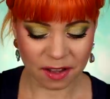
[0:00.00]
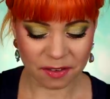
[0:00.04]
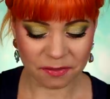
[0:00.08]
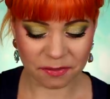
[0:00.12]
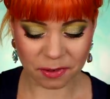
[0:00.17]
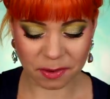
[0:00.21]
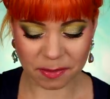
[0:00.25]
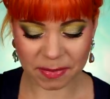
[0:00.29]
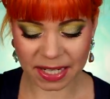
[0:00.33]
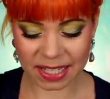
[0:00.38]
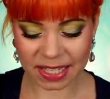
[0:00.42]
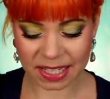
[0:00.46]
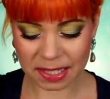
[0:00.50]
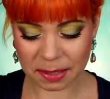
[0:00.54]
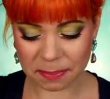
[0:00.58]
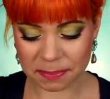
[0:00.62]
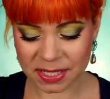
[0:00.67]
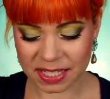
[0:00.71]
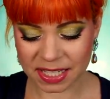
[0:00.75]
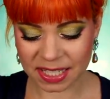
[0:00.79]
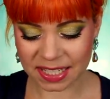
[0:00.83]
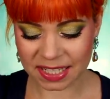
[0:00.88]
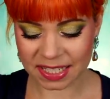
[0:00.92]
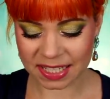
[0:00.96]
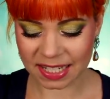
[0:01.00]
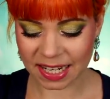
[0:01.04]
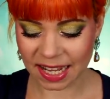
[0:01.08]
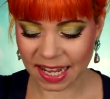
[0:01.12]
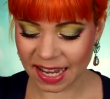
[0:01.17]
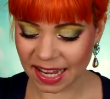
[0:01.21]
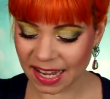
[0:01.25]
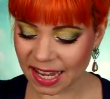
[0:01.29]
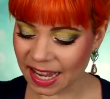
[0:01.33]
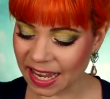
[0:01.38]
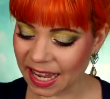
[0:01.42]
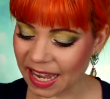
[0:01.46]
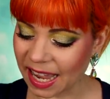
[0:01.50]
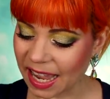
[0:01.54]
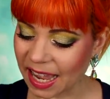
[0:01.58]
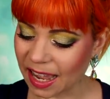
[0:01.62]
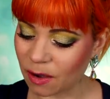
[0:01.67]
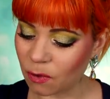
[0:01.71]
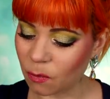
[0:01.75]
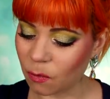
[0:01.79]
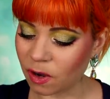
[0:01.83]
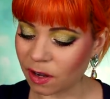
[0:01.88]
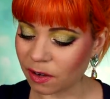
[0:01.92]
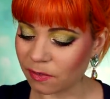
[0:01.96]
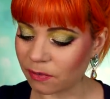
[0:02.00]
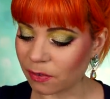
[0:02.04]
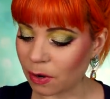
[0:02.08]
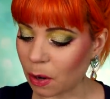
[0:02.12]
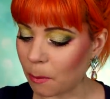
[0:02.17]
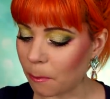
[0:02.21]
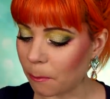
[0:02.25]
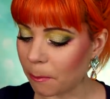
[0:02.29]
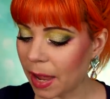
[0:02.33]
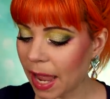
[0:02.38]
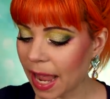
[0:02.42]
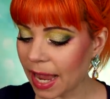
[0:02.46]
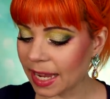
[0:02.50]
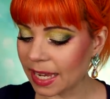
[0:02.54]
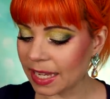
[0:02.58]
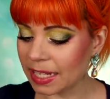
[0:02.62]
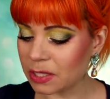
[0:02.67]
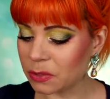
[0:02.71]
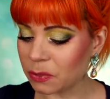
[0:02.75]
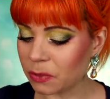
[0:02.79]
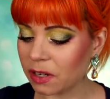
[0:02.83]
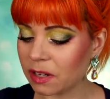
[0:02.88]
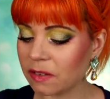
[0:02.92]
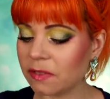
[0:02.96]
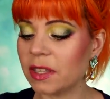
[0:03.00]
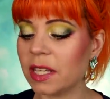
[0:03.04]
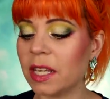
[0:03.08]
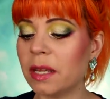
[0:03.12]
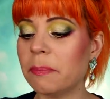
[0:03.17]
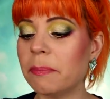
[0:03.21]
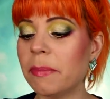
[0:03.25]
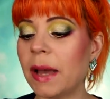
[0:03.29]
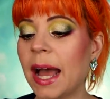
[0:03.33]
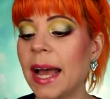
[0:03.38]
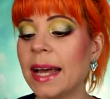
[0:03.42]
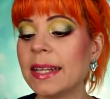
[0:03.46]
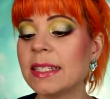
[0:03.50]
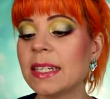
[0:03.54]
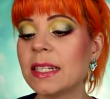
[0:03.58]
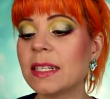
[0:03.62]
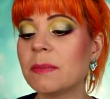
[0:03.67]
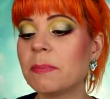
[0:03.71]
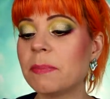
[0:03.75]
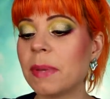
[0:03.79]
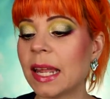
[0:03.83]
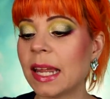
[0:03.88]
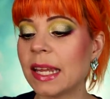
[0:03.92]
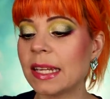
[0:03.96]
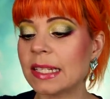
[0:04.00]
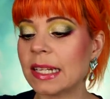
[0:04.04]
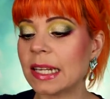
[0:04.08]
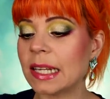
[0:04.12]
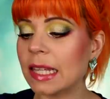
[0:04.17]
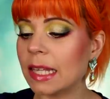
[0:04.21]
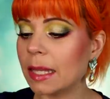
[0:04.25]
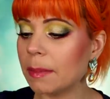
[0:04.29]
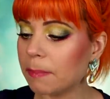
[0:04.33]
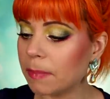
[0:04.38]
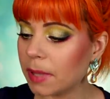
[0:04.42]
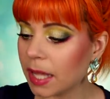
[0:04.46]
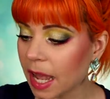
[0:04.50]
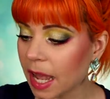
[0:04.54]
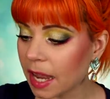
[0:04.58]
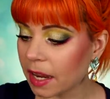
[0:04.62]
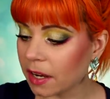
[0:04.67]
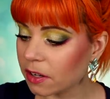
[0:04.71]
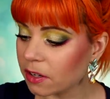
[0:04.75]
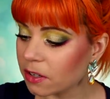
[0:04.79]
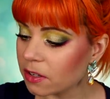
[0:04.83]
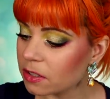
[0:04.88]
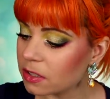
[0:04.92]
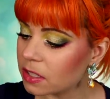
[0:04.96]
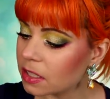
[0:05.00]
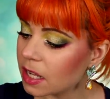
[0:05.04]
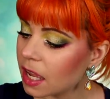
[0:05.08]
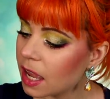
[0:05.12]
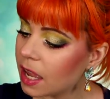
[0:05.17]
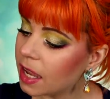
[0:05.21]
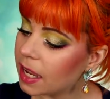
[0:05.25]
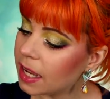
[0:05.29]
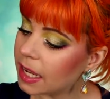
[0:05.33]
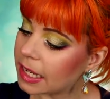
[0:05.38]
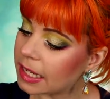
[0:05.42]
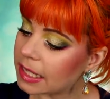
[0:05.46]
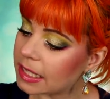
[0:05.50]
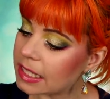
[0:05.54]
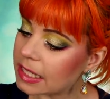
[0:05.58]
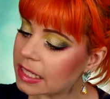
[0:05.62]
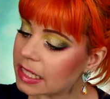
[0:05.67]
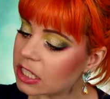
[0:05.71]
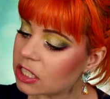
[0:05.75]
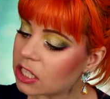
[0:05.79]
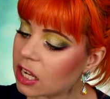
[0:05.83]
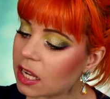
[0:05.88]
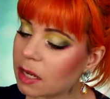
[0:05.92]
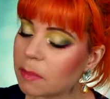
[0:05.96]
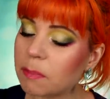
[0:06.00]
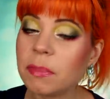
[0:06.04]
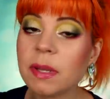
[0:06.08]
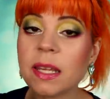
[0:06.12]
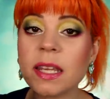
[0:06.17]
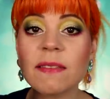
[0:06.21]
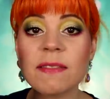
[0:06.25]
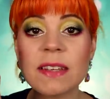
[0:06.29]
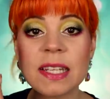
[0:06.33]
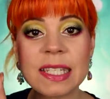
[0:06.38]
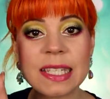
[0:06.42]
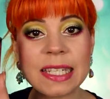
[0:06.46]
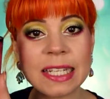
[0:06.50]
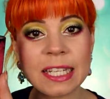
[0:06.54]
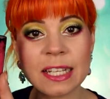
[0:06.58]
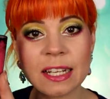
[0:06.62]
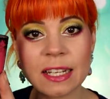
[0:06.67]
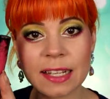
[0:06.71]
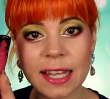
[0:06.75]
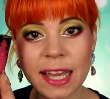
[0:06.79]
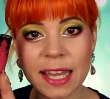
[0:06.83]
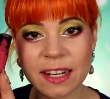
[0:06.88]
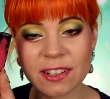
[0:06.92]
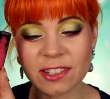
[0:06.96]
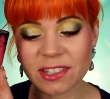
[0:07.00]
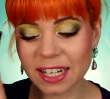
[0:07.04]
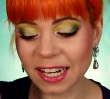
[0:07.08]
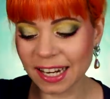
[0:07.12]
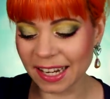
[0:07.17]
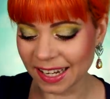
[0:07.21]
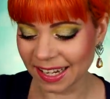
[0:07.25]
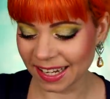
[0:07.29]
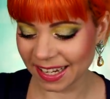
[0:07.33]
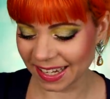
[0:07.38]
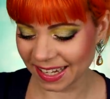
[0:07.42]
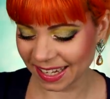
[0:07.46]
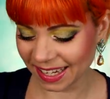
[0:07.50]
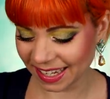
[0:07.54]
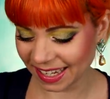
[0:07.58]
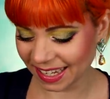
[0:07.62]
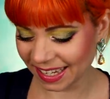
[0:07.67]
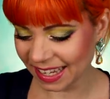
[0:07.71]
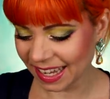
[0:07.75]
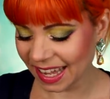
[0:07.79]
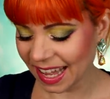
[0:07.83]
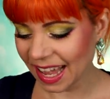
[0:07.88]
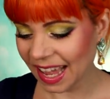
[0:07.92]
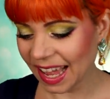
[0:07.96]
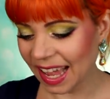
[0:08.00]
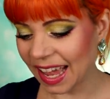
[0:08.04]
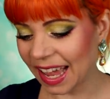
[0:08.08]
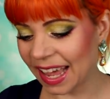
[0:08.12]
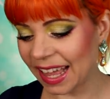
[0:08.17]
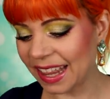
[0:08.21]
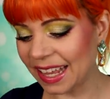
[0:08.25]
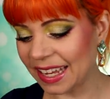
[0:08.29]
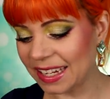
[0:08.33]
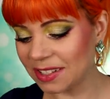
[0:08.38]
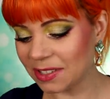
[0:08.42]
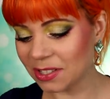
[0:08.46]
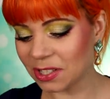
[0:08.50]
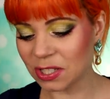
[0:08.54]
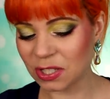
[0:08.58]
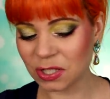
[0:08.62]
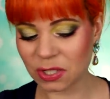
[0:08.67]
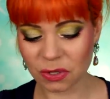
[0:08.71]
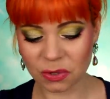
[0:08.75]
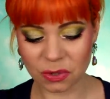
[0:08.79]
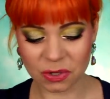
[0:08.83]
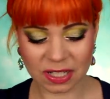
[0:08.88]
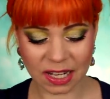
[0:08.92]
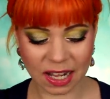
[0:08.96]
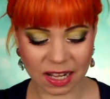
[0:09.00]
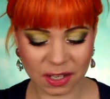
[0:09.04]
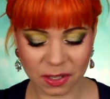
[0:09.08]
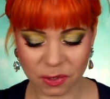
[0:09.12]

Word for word: For my lipstick today, I had one from MAC. It's one of the Patent Paint Lip Lacquers. It's in the shade P V C A Later. And then just to tell